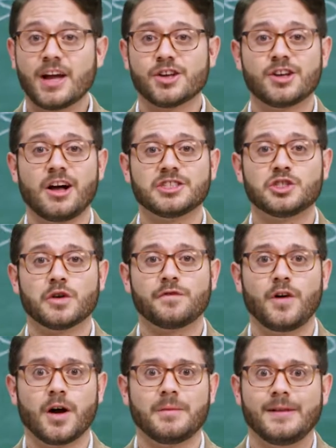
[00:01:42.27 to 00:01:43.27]
could cost your
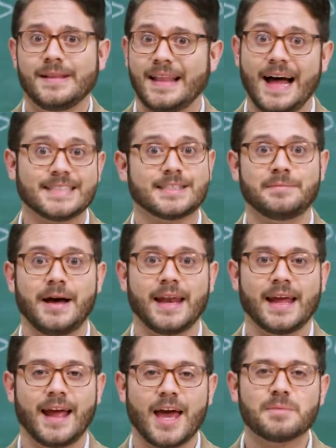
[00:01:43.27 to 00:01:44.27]
farm lots of
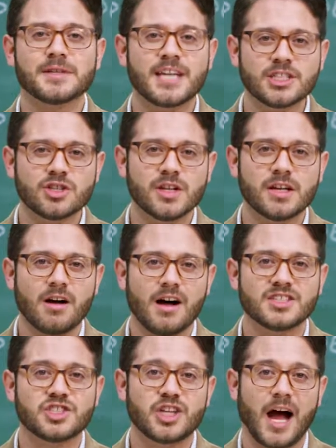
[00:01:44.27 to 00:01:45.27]
money and potentially
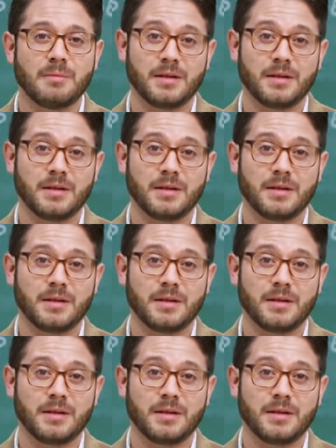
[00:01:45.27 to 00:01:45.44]
cause job